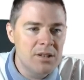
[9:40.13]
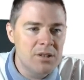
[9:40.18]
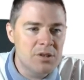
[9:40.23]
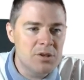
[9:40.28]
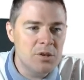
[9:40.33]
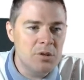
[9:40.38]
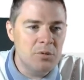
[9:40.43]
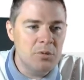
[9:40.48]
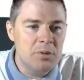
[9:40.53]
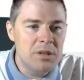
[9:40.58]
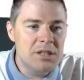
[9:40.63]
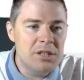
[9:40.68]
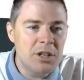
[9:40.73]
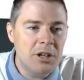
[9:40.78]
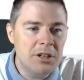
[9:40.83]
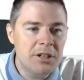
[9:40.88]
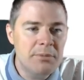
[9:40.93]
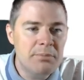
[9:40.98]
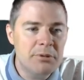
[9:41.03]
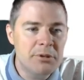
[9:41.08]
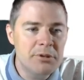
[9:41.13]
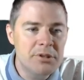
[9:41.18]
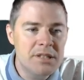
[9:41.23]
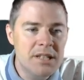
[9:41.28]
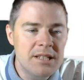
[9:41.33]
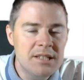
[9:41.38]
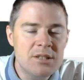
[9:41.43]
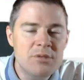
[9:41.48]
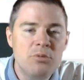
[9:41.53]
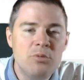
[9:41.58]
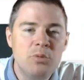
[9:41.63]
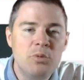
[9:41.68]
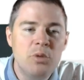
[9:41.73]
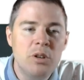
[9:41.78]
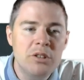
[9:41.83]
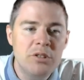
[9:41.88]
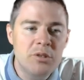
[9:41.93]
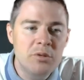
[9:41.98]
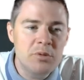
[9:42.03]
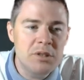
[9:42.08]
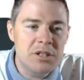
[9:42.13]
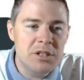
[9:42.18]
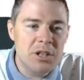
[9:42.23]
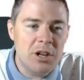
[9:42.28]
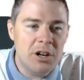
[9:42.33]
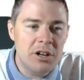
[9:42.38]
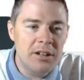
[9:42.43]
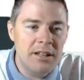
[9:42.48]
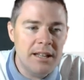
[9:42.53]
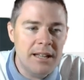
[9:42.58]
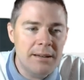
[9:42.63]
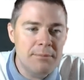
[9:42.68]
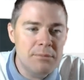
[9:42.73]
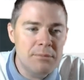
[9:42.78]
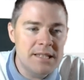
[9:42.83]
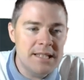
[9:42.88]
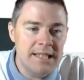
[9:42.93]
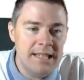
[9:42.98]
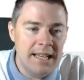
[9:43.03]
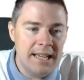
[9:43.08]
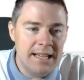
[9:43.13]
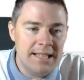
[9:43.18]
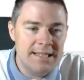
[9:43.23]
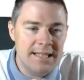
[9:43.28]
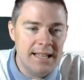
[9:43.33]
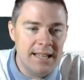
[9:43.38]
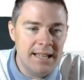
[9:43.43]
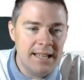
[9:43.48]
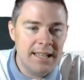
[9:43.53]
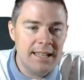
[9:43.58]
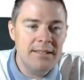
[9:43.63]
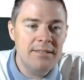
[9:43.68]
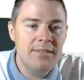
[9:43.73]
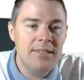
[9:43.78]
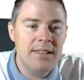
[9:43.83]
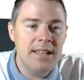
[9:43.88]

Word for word: So we start the process. What do we start? MSI exec.